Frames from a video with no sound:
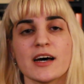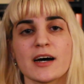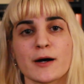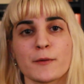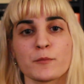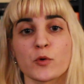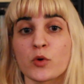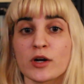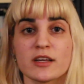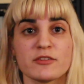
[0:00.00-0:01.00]

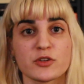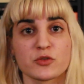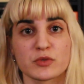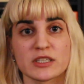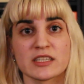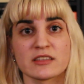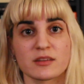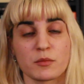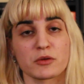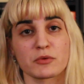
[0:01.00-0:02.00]
Or if you're reading
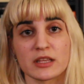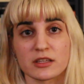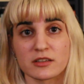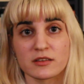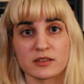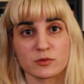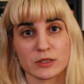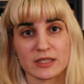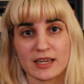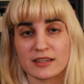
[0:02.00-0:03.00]
something really good this
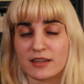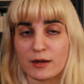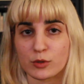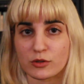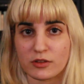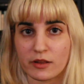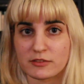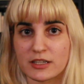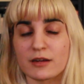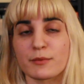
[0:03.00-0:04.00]
weekend, I would also
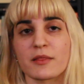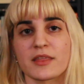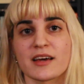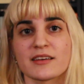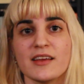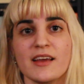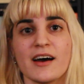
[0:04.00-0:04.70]
love to hear about that.